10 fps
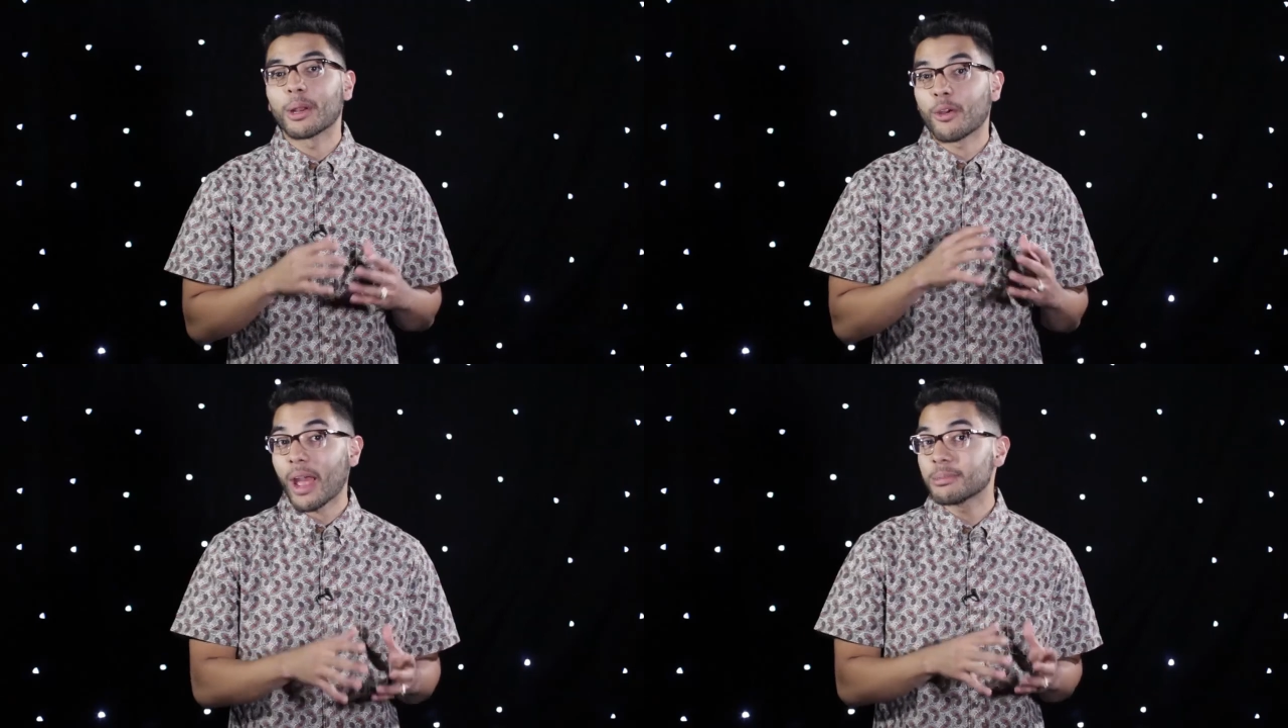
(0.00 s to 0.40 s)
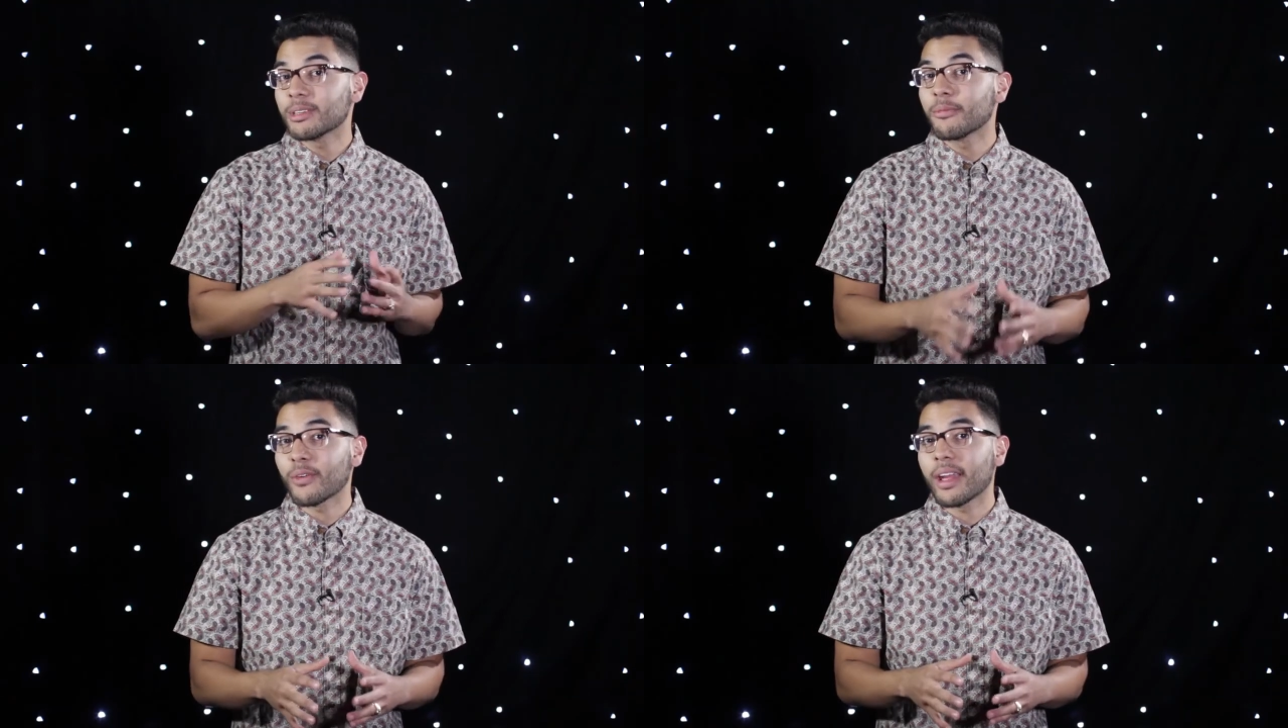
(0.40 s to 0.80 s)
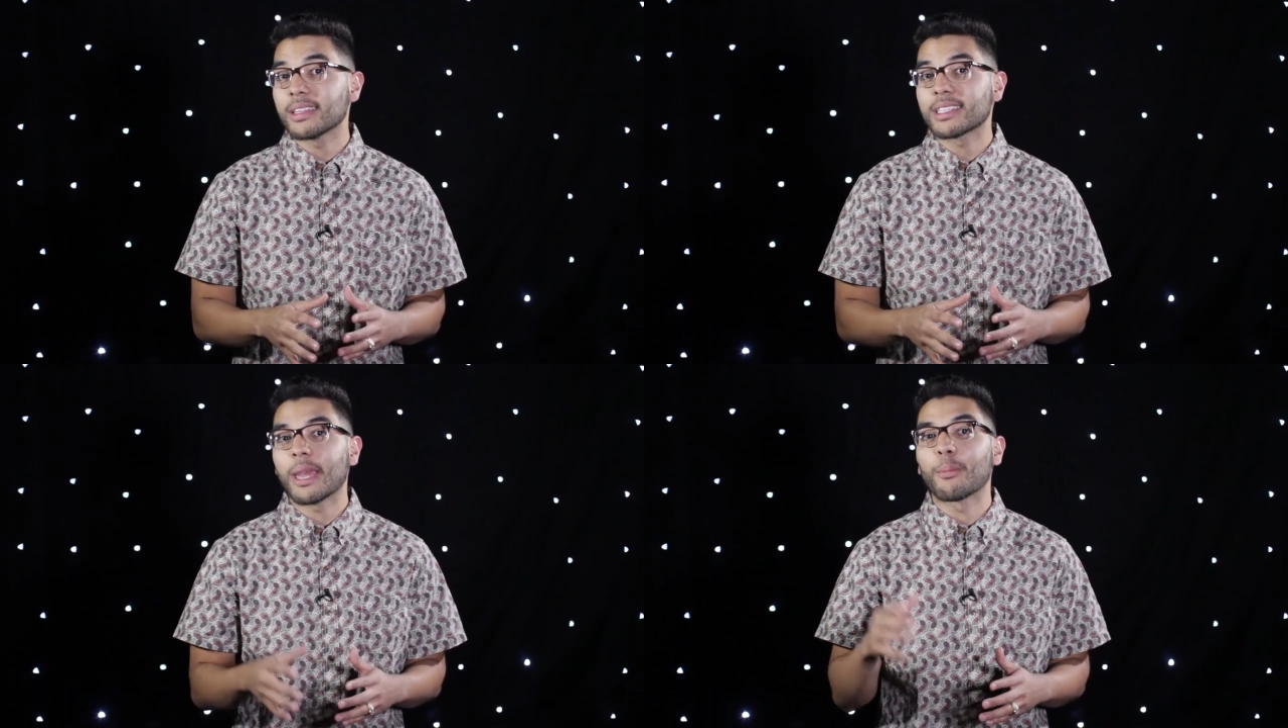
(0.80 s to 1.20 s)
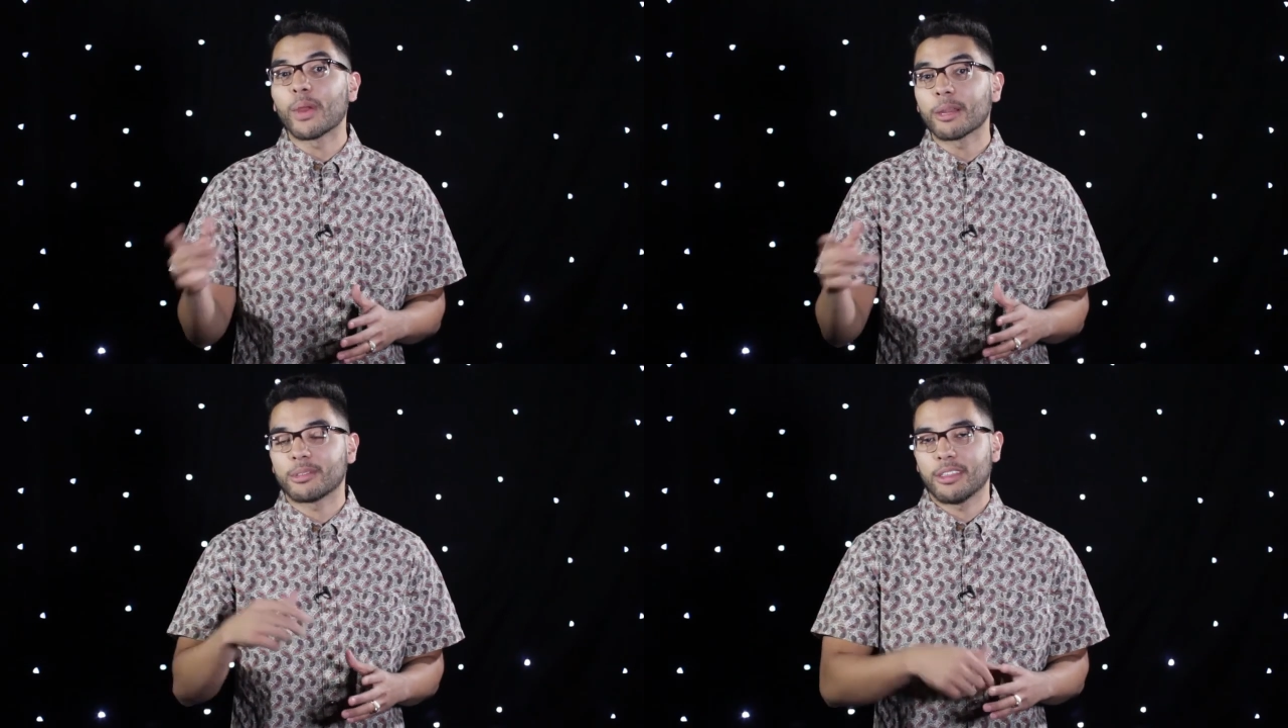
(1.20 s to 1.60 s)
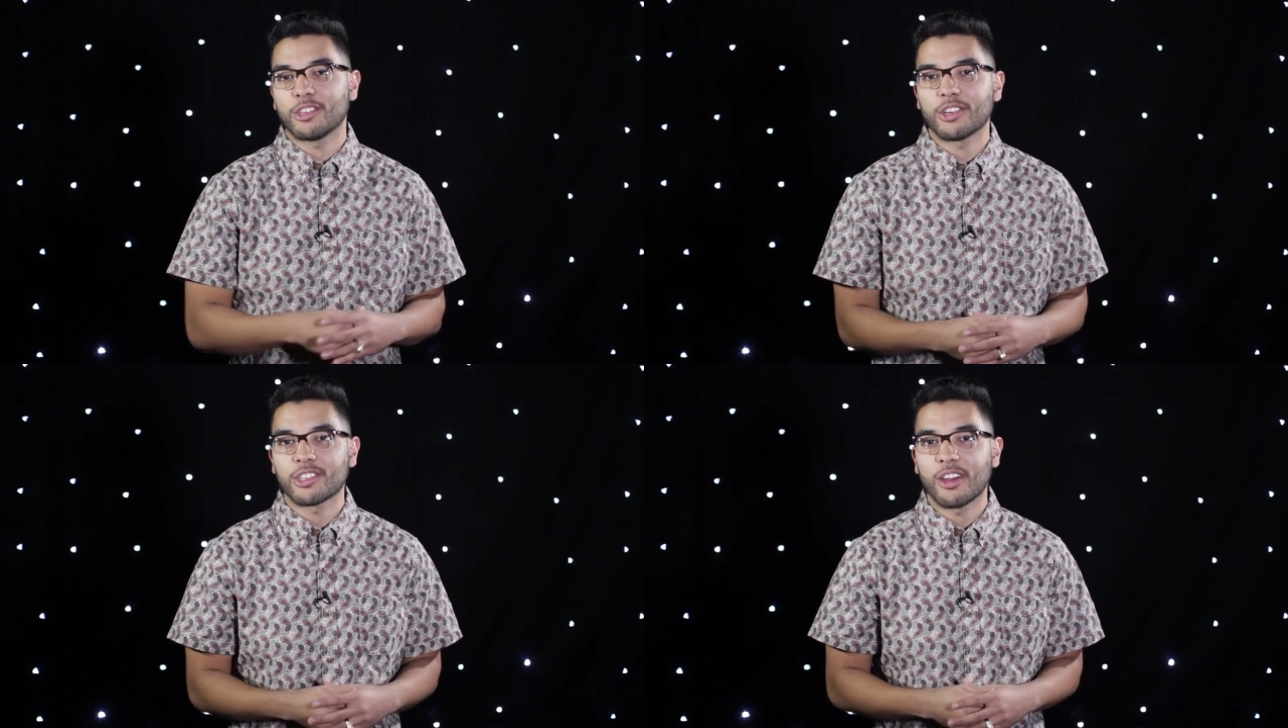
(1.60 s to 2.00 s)
but grab some friends and bring them to the
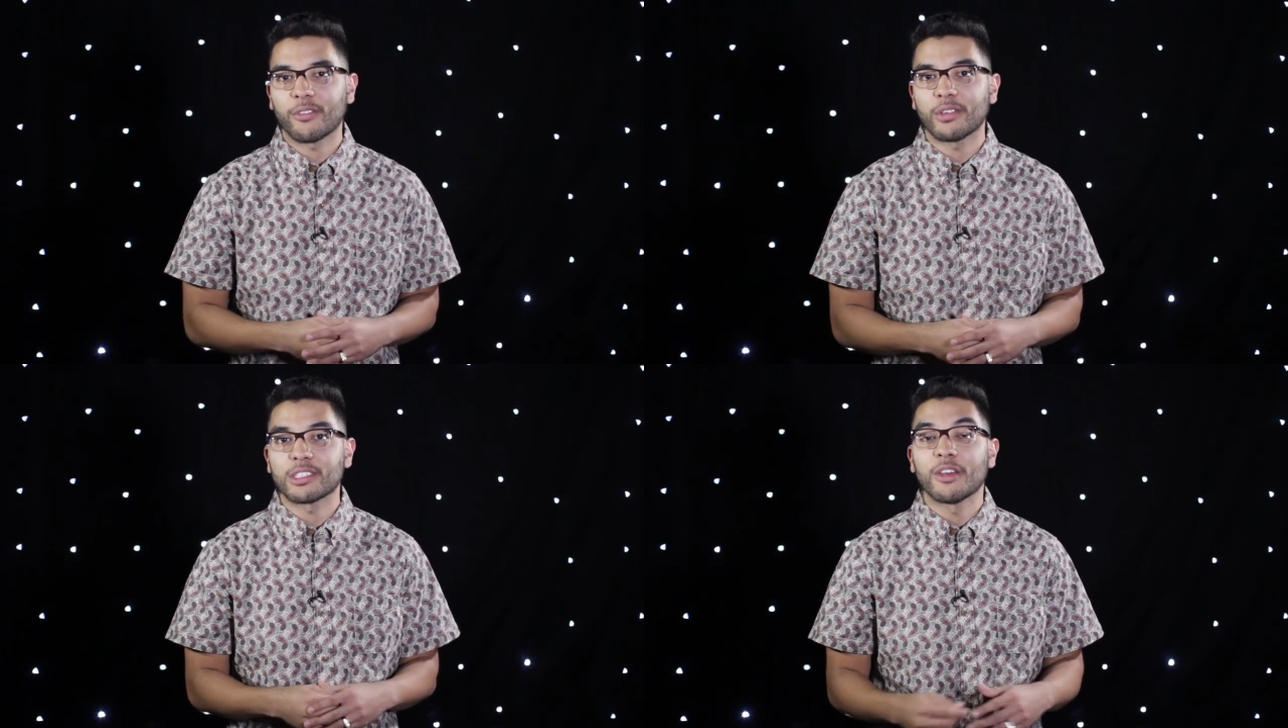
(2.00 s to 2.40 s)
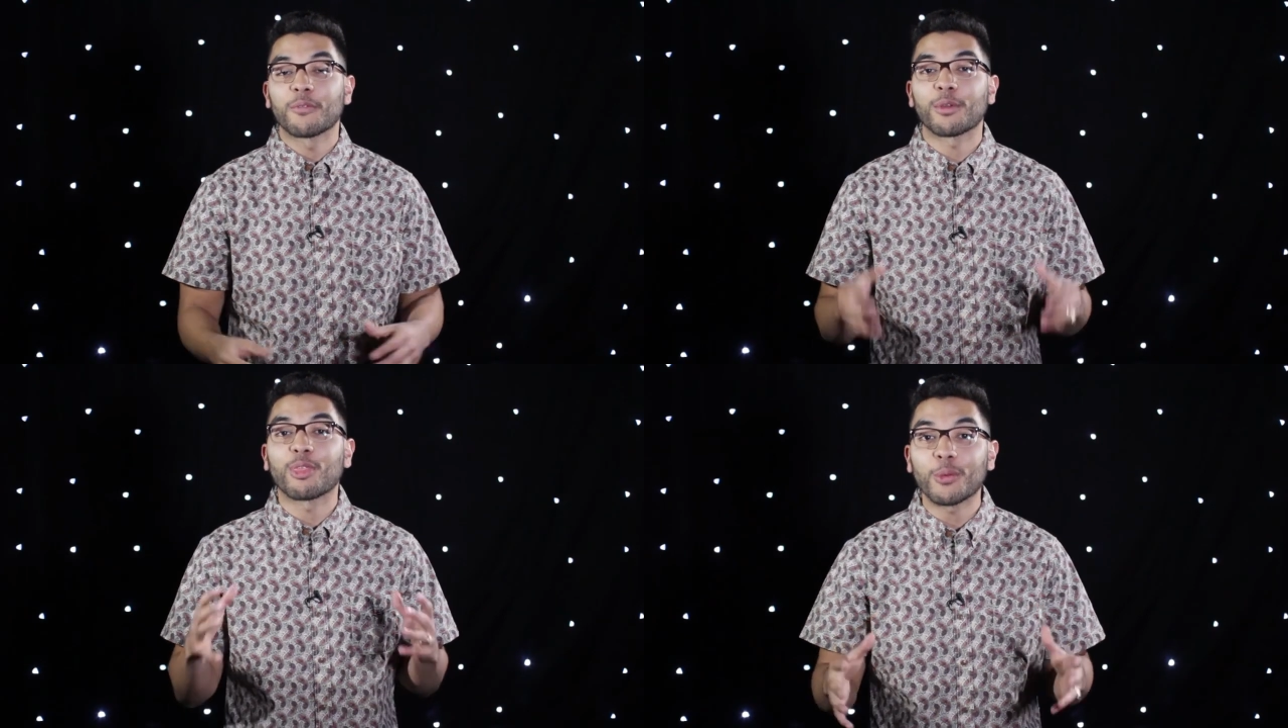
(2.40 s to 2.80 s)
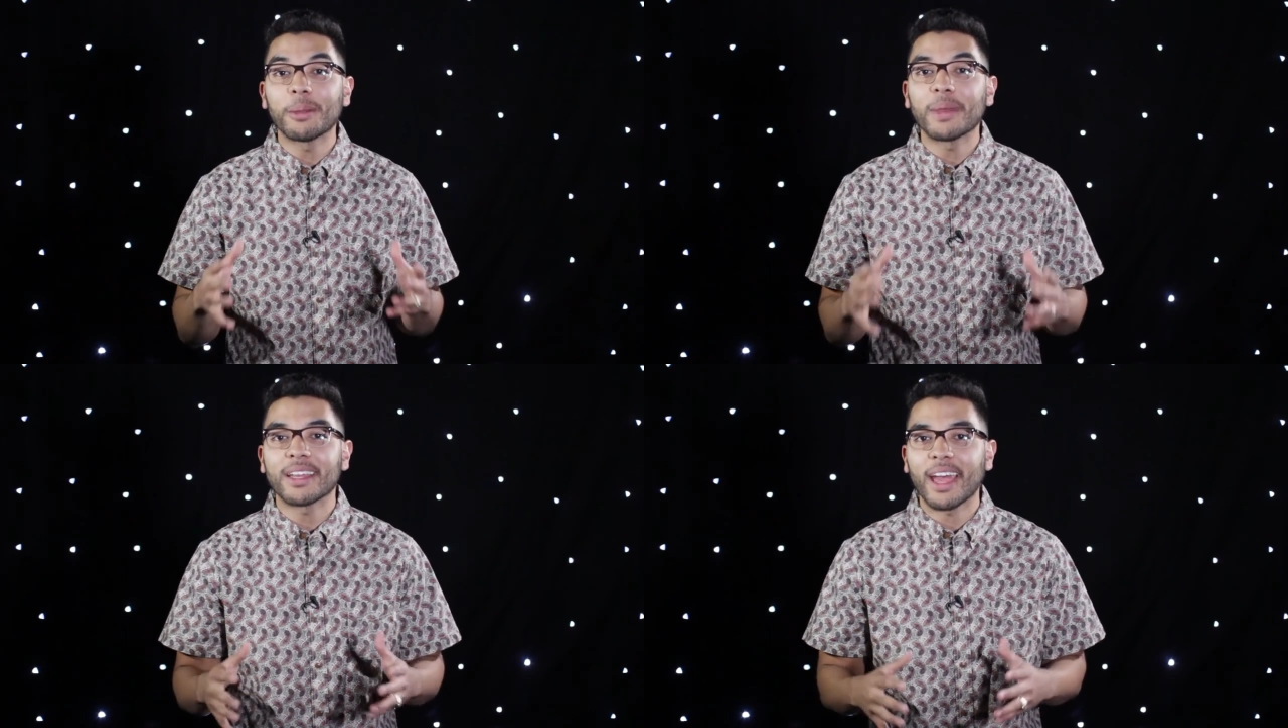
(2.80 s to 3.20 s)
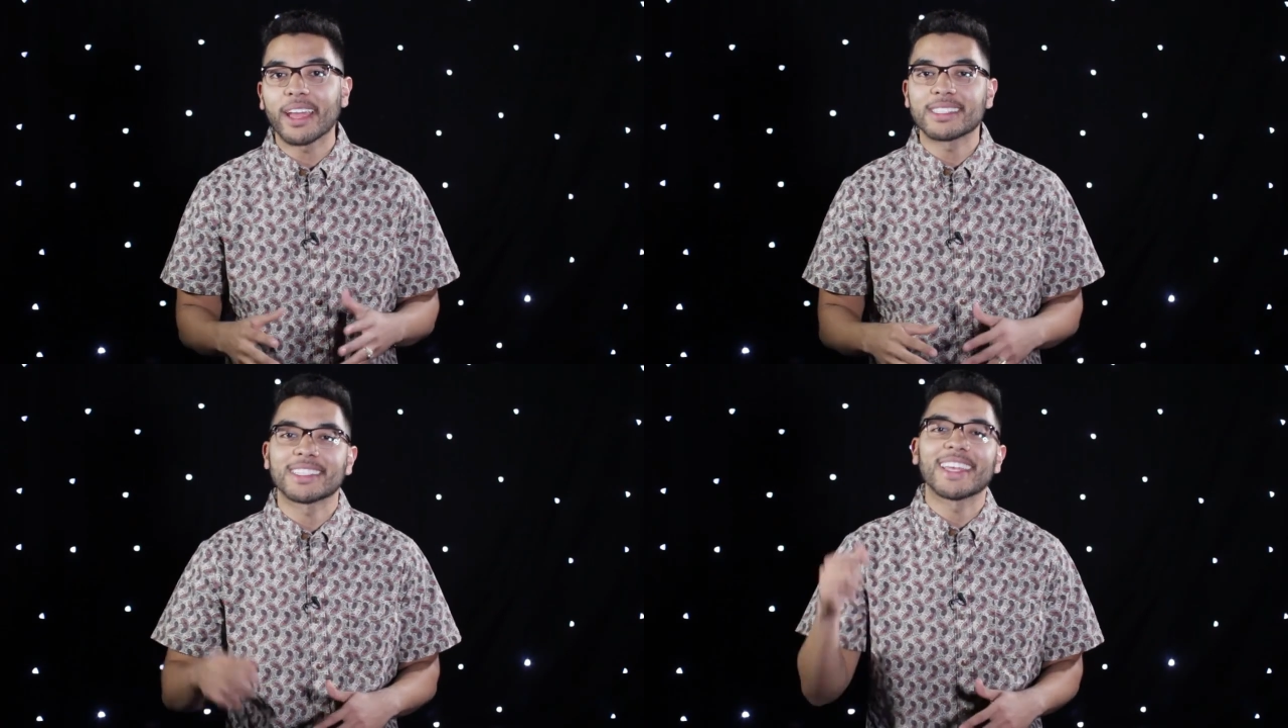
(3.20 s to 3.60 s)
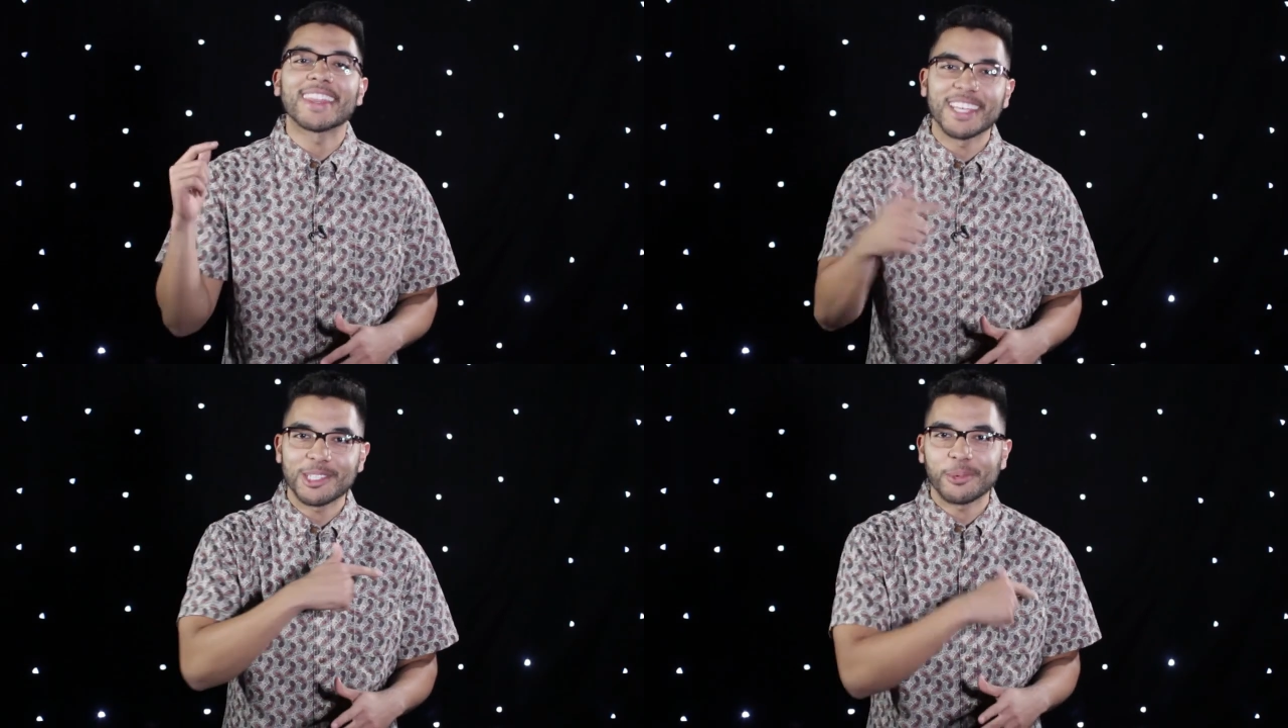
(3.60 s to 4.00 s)
church conference for three big nights
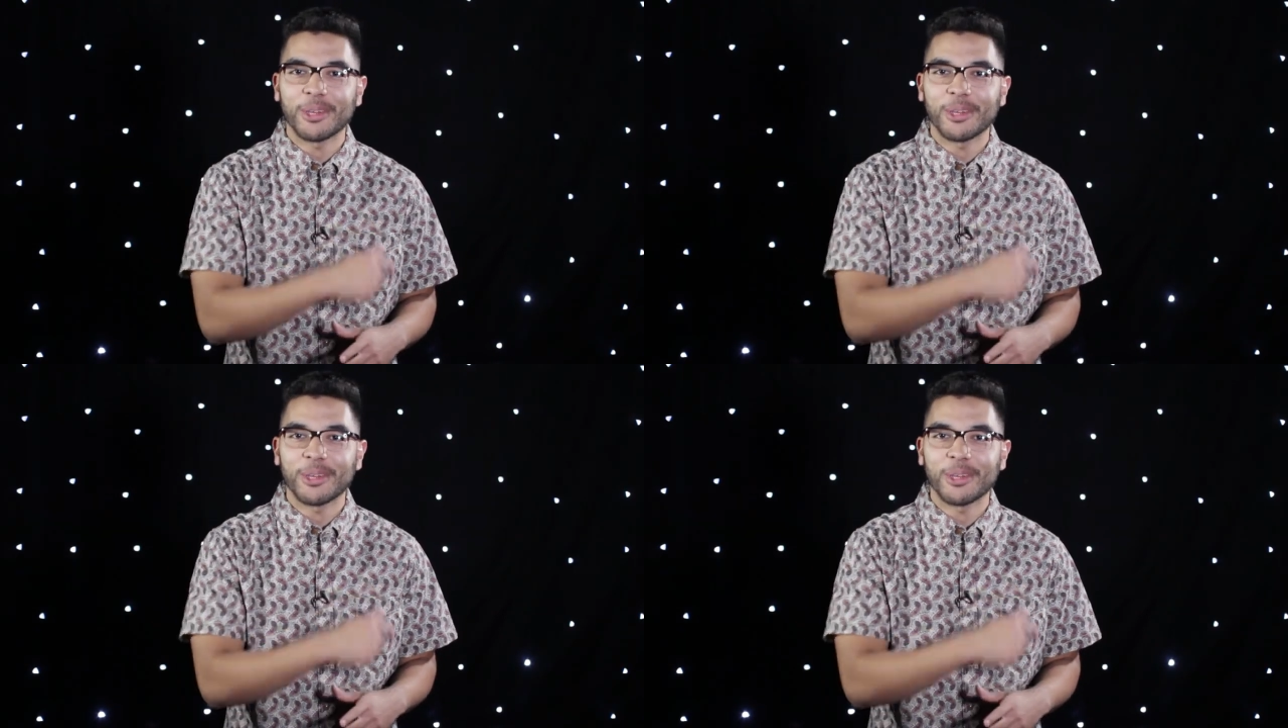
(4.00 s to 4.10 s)
this